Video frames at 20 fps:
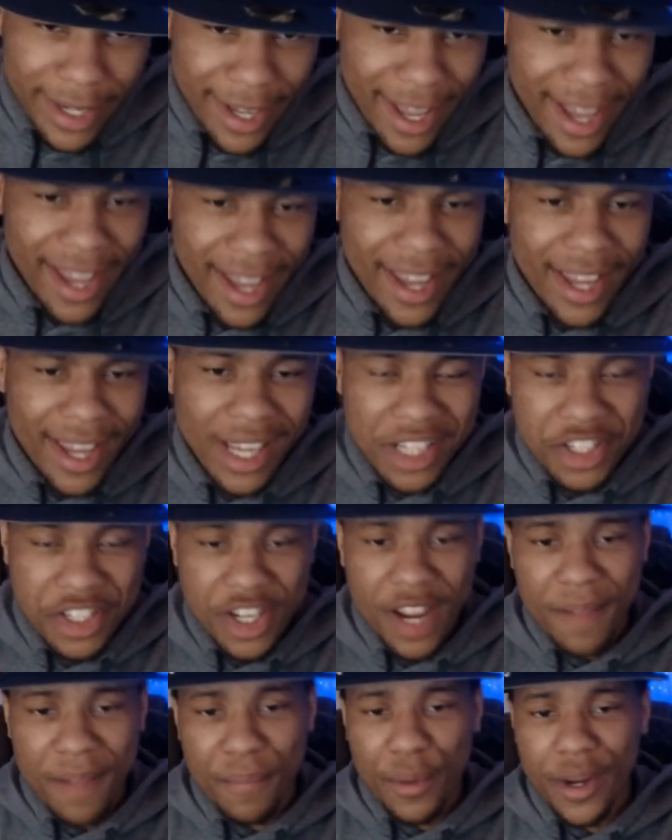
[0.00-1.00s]
Hey, it's
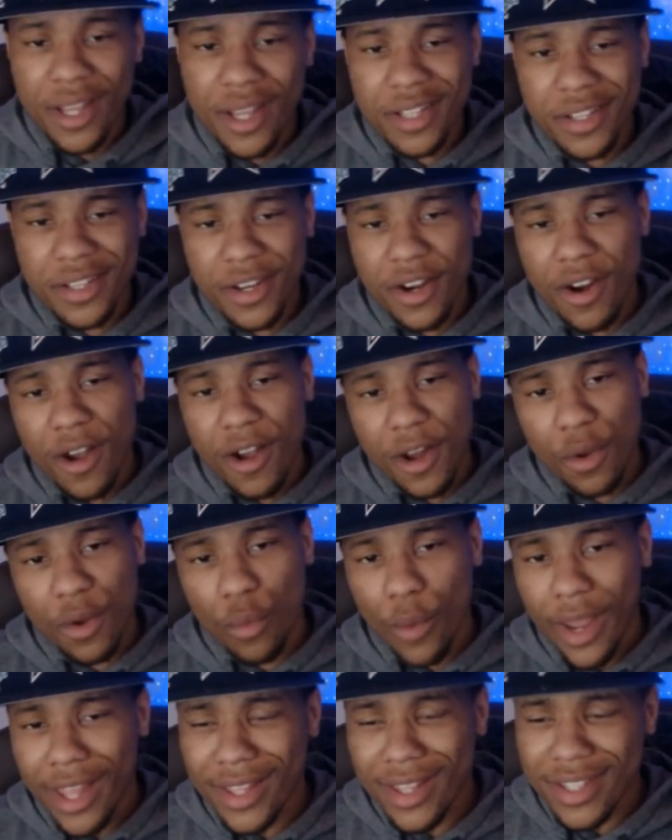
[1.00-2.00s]
Jay Briggs here on a
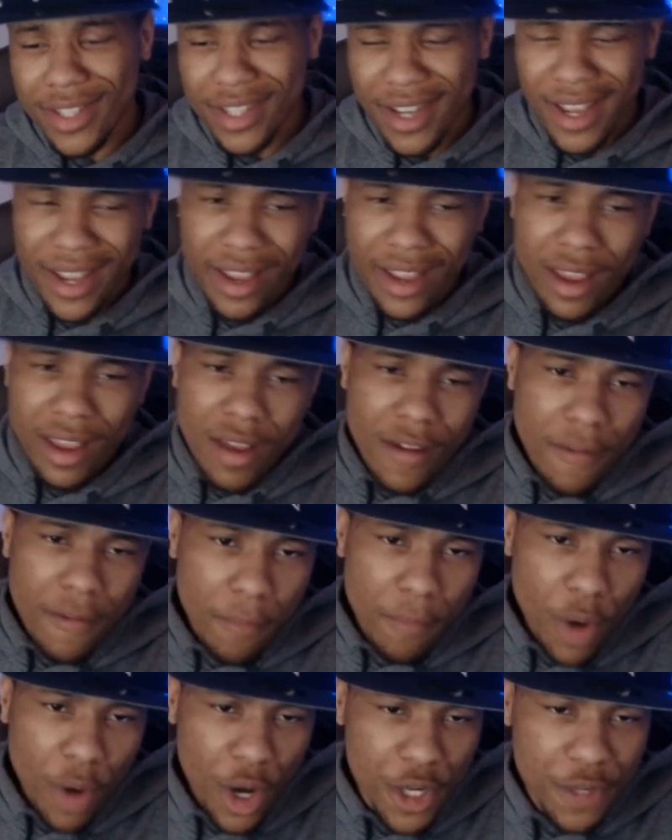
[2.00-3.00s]
Wednesday,
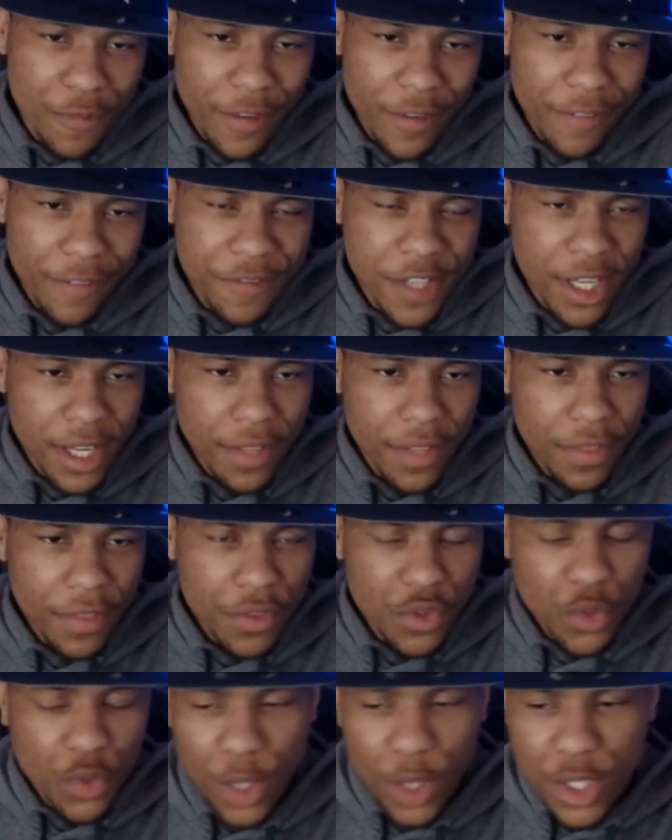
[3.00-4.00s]
March fifteenth,
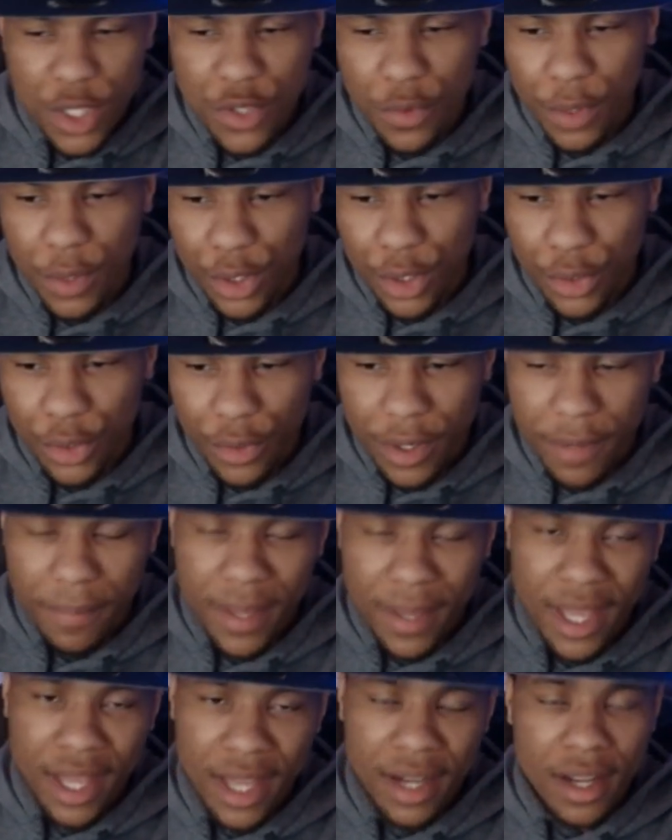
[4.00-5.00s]
twenty twenty-three,
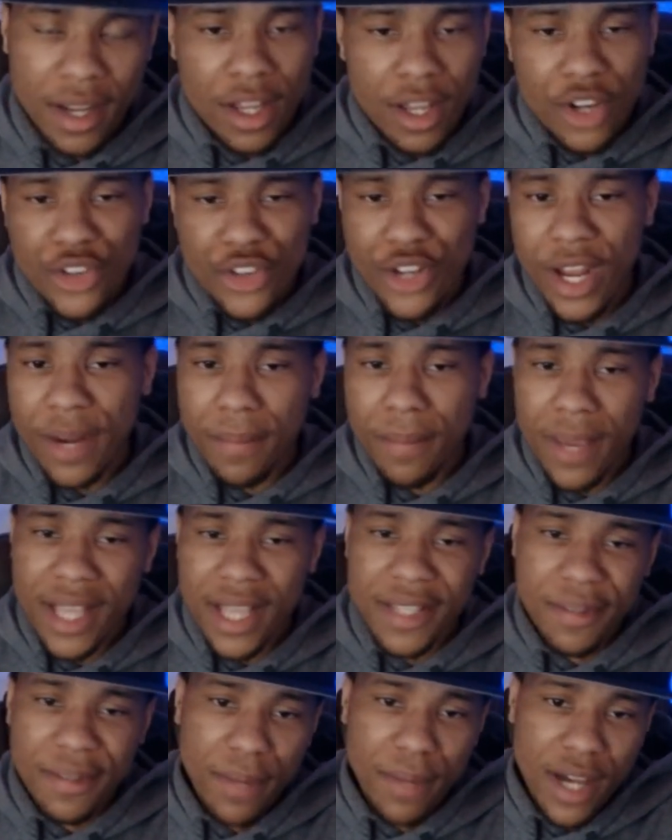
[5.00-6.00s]
man. Trying to make
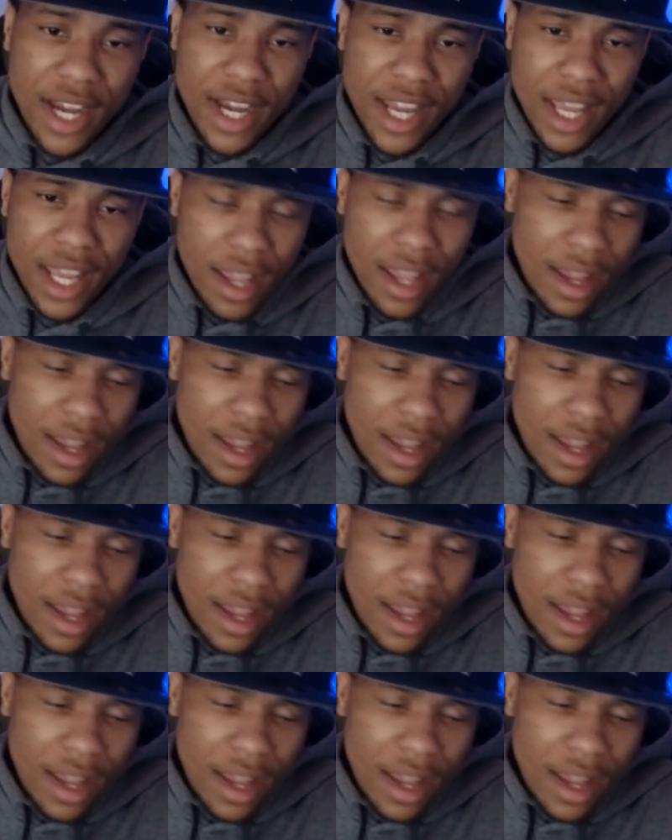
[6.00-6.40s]
some money.